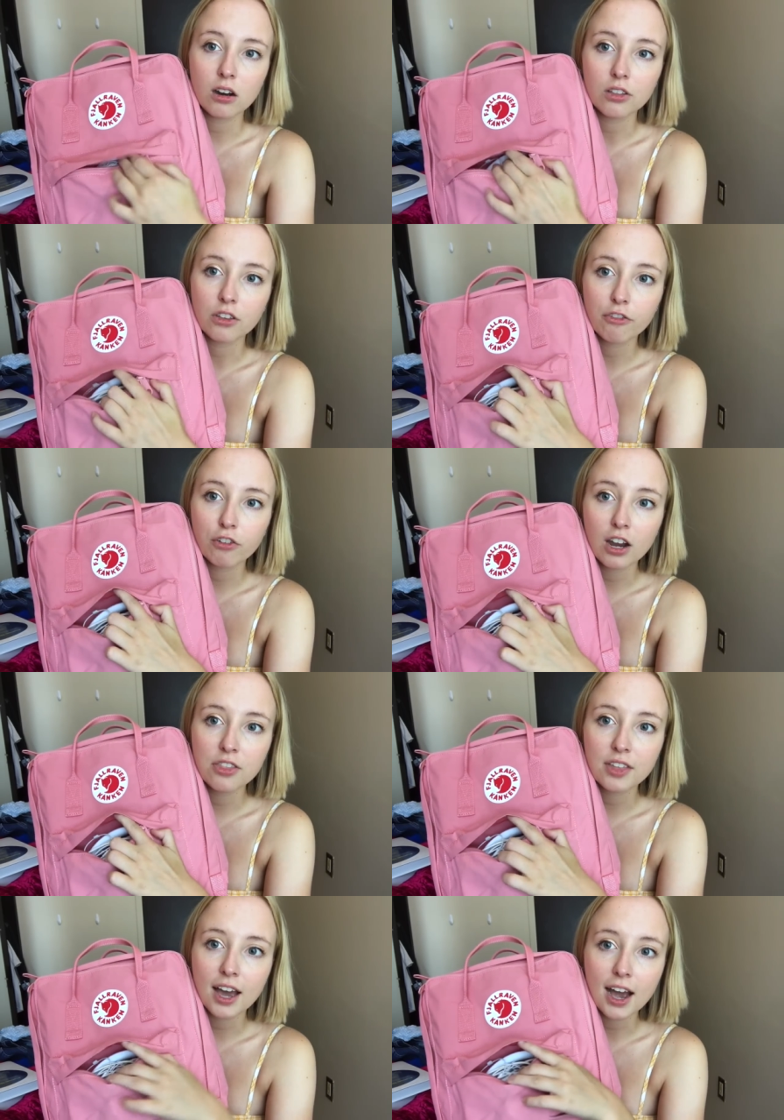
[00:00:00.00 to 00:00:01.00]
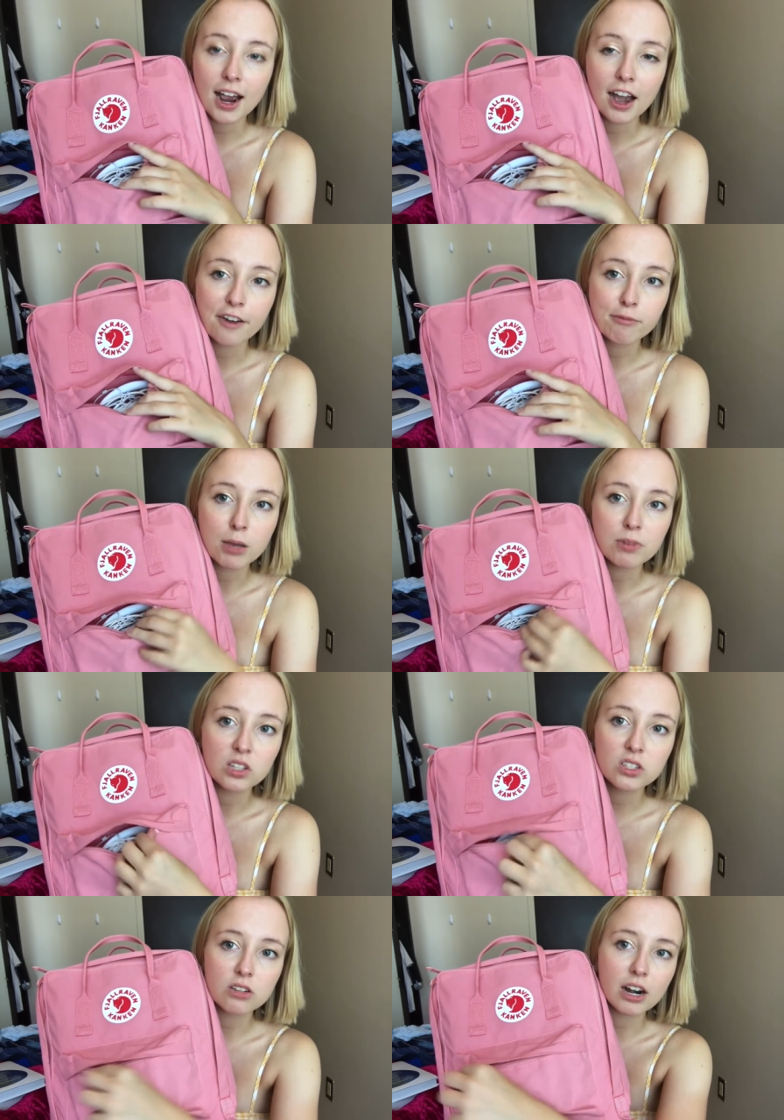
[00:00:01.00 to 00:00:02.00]
on the front that I have my
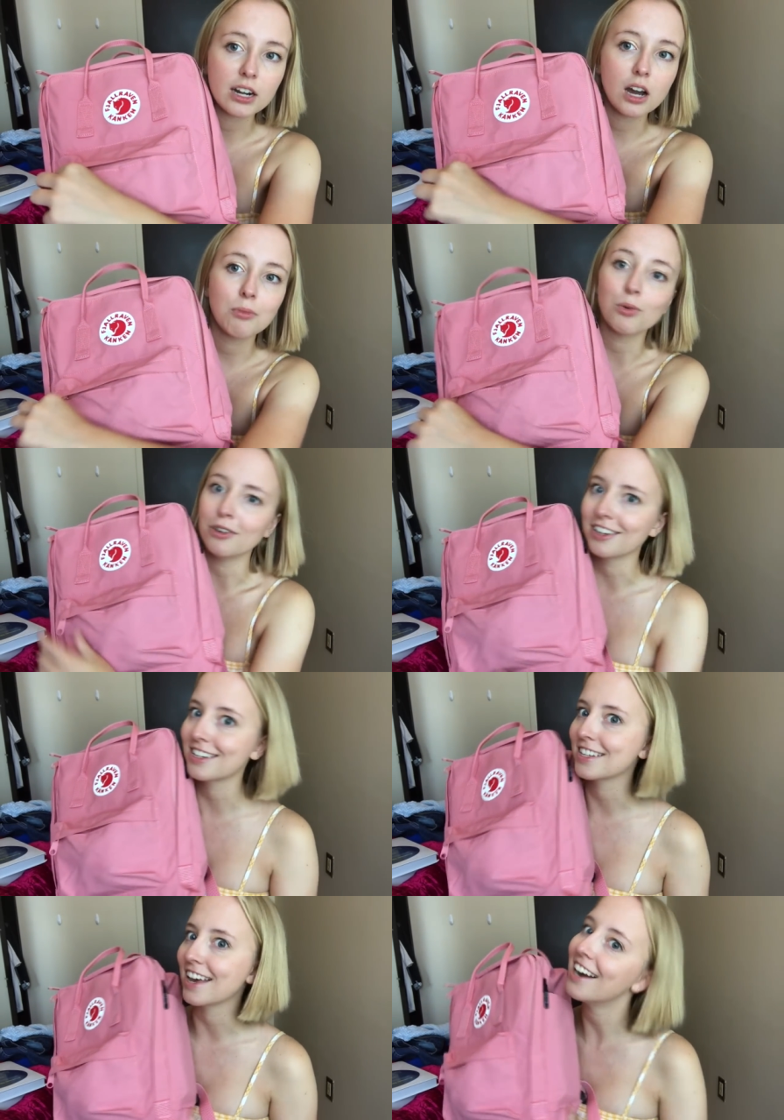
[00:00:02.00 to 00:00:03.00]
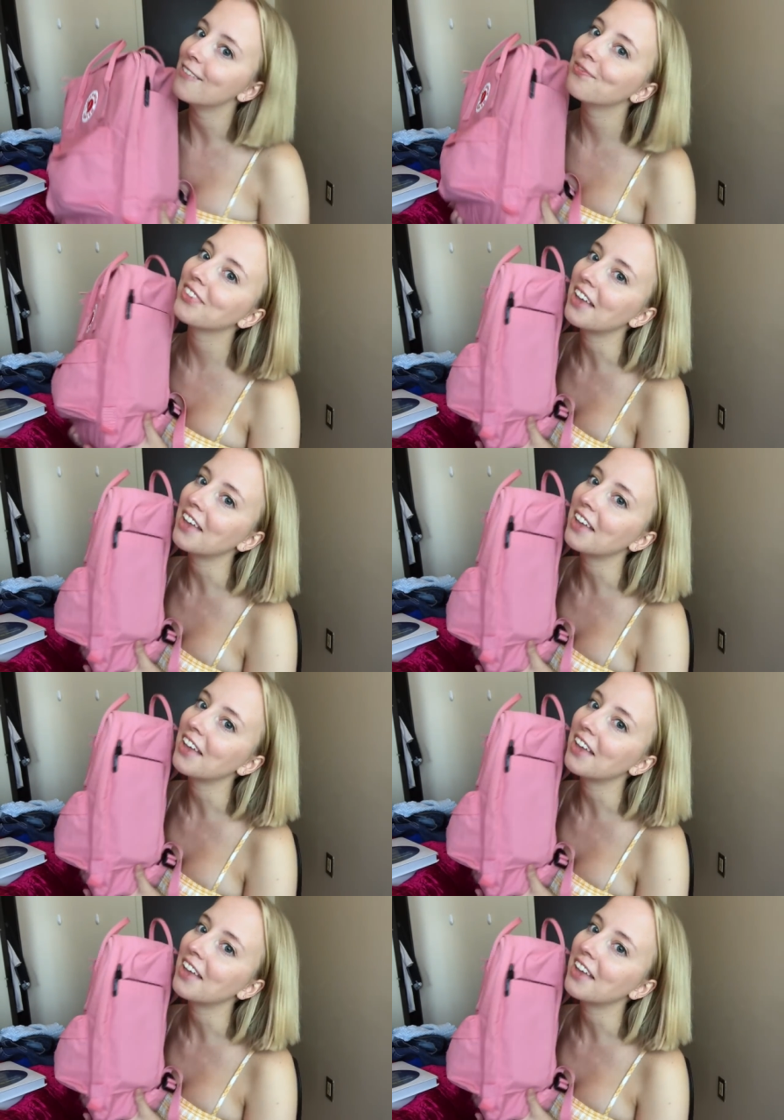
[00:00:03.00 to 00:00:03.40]
beads in right now, but we'll get to that.